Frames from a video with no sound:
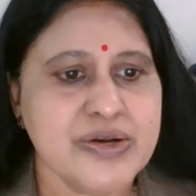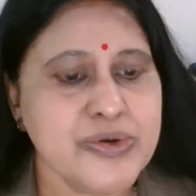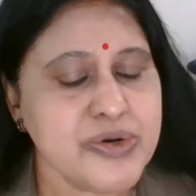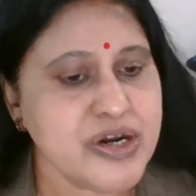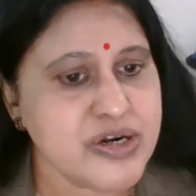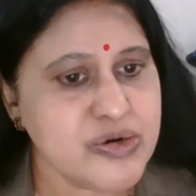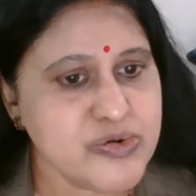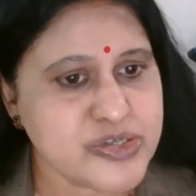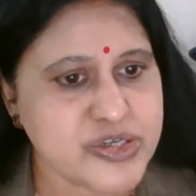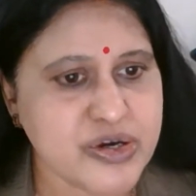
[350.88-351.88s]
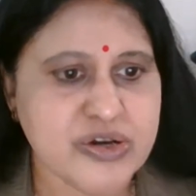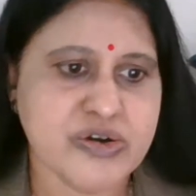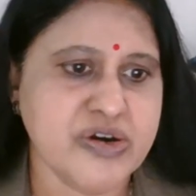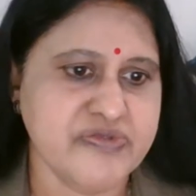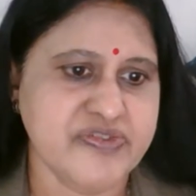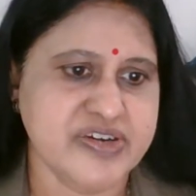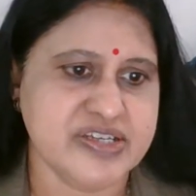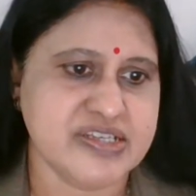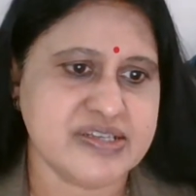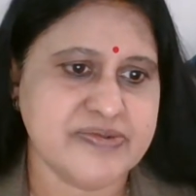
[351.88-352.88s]
Do not lose your
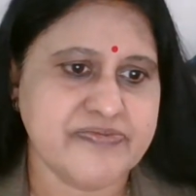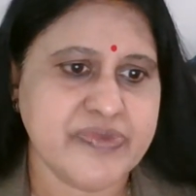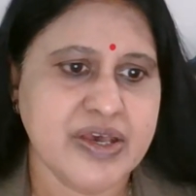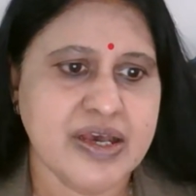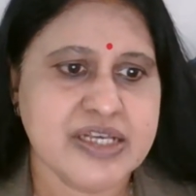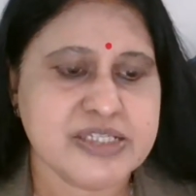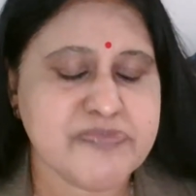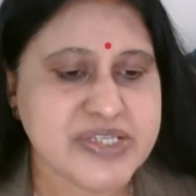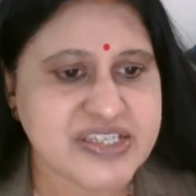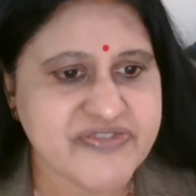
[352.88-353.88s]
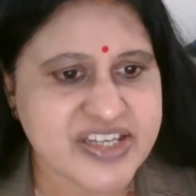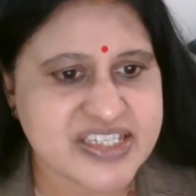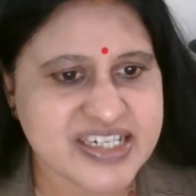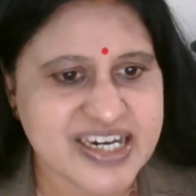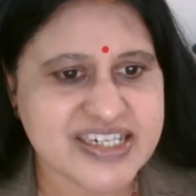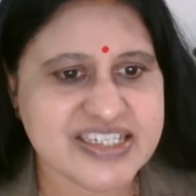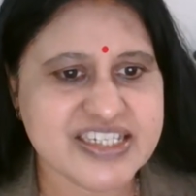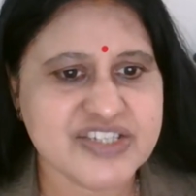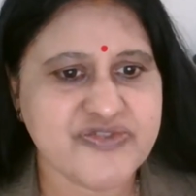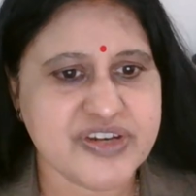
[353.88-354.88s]
confidence. Specific
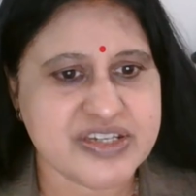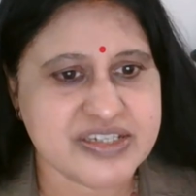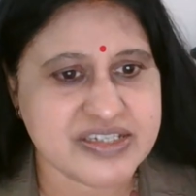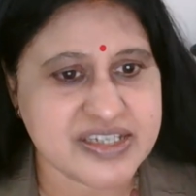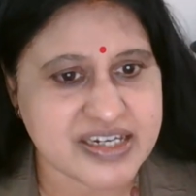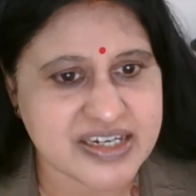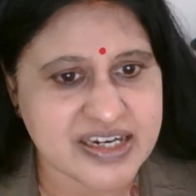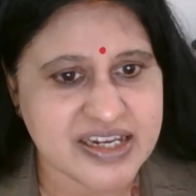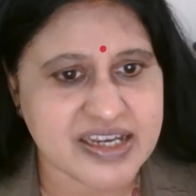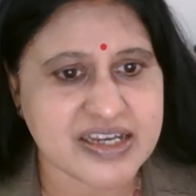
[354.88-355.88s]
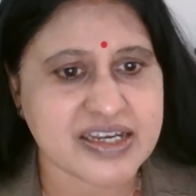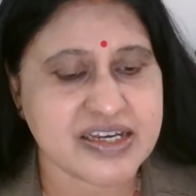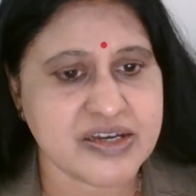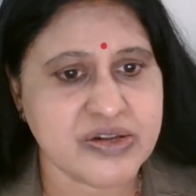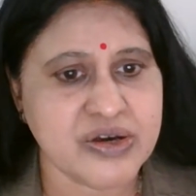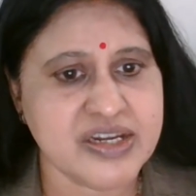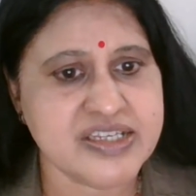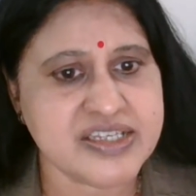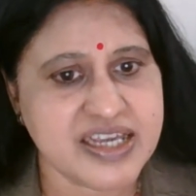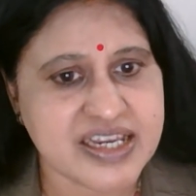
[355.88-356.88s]
strategies for general knowledge,
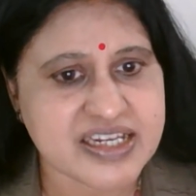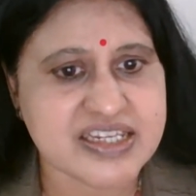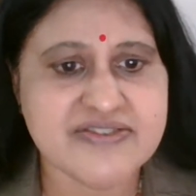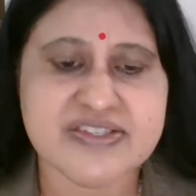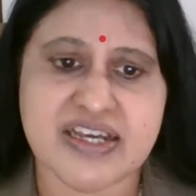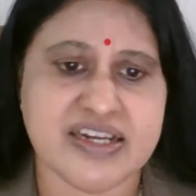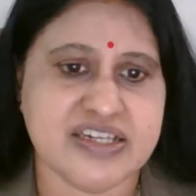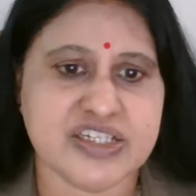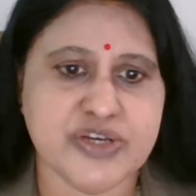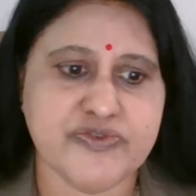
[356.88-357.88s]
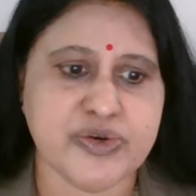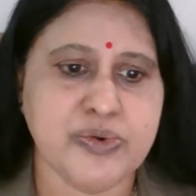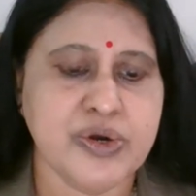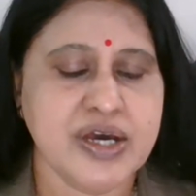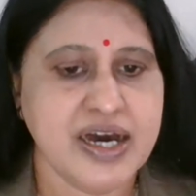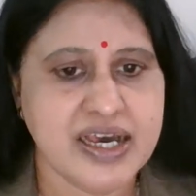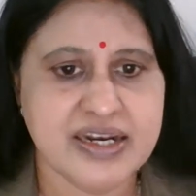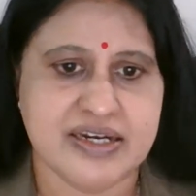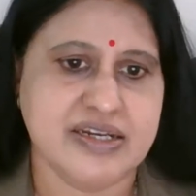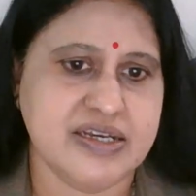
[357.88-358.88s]
electives, and interview are
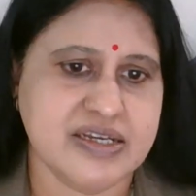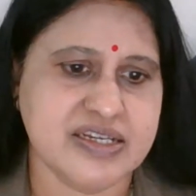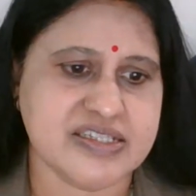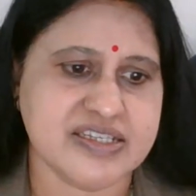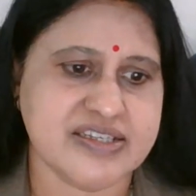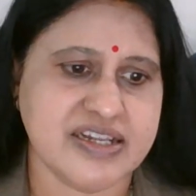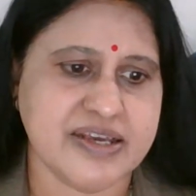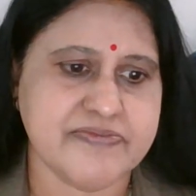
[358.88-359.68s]
necessary.